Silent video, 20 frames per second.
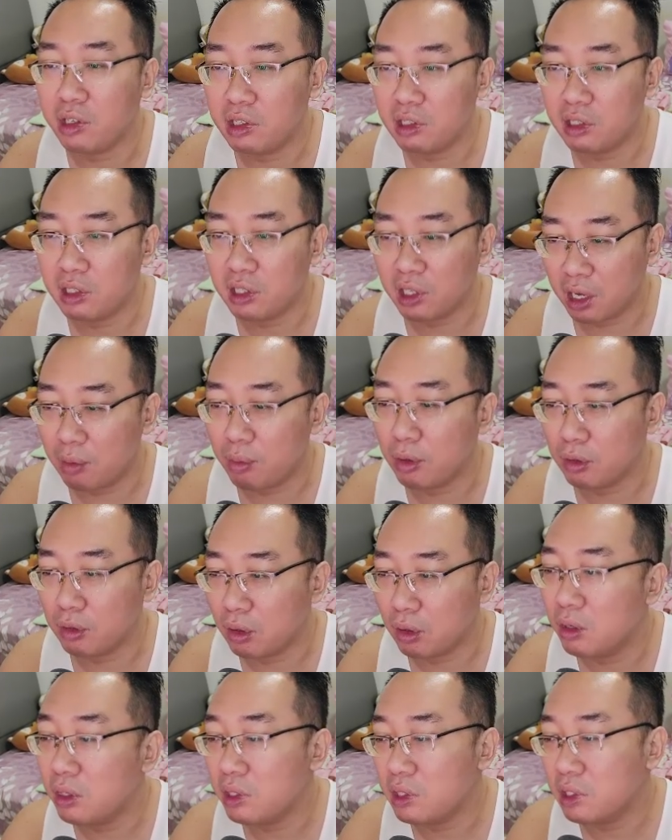Singapore
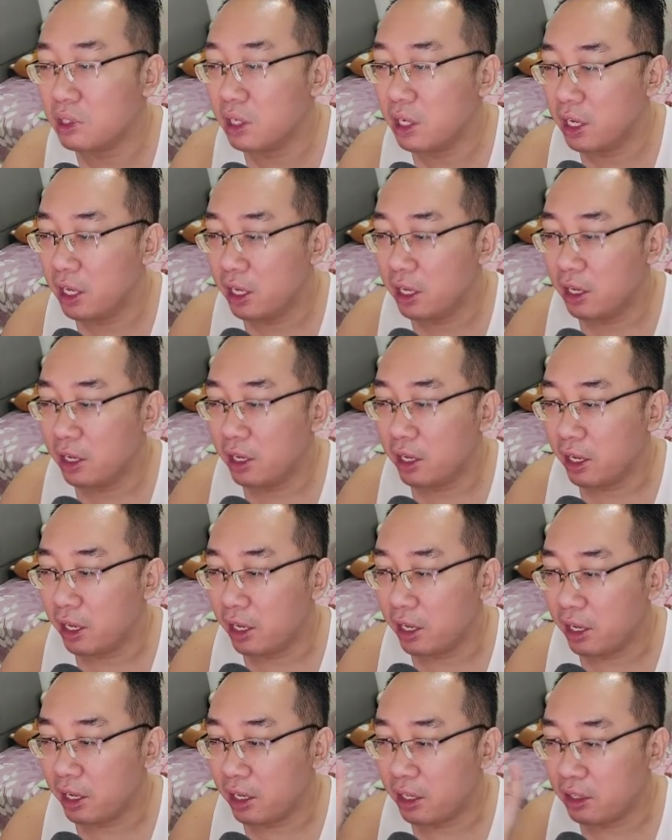dollars.
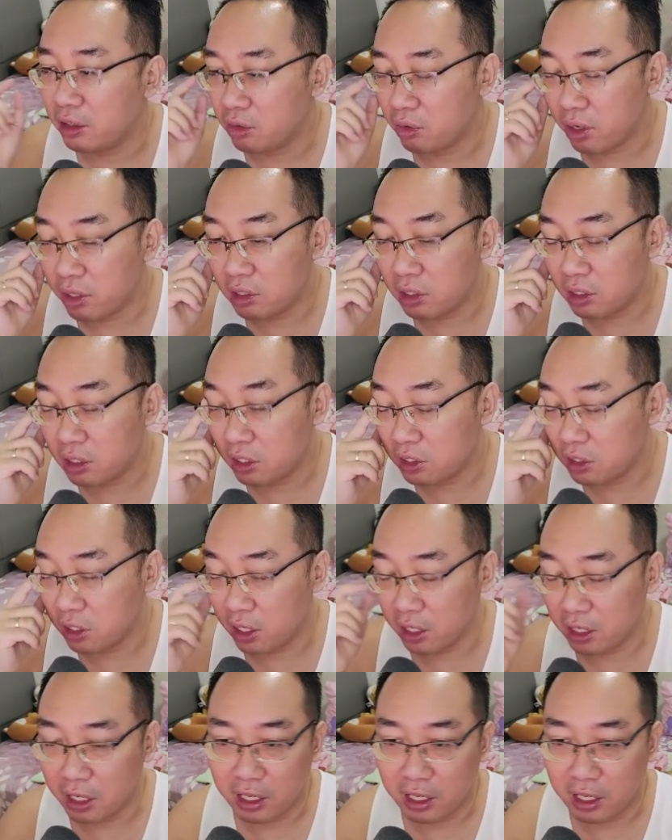And the rest is listed at like